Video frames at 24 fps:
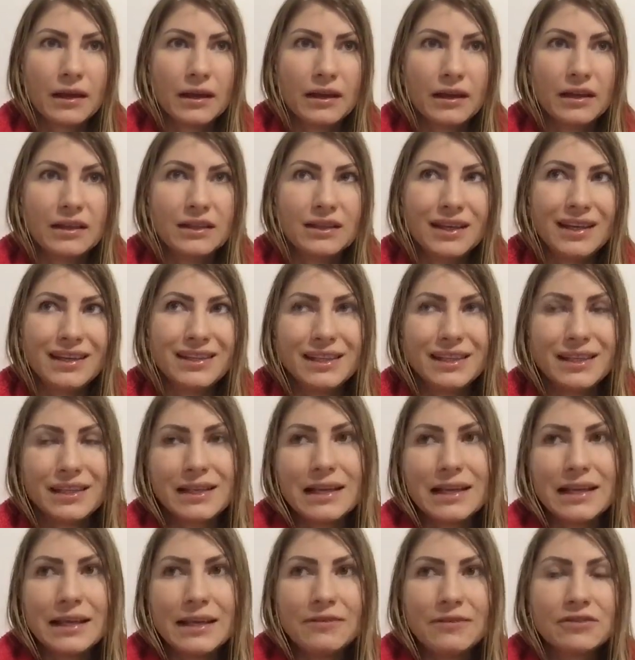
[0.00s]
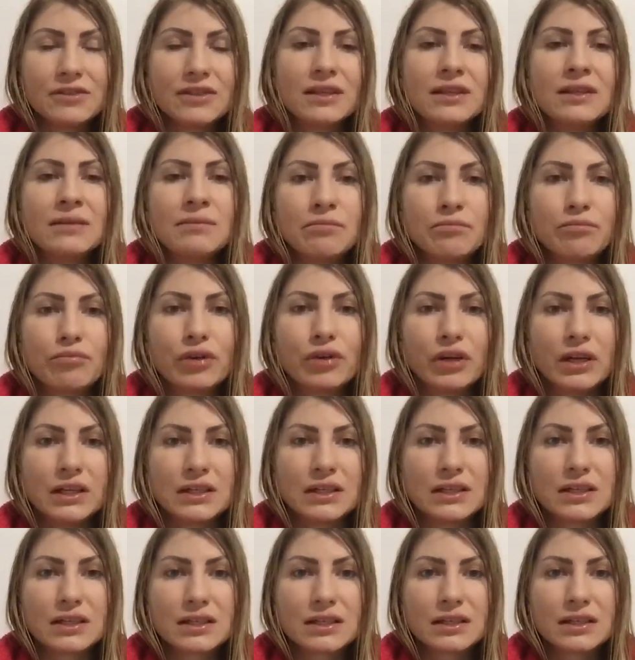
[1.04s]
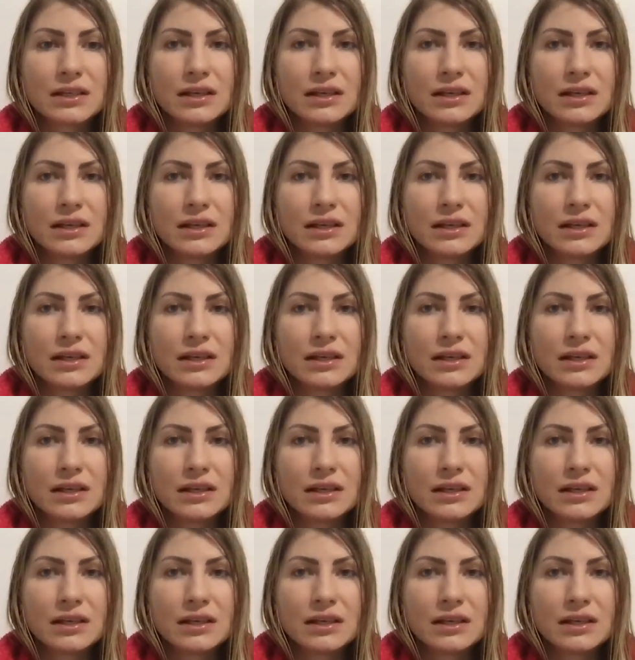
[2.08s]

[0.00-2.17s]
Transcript: it leaves an imprint.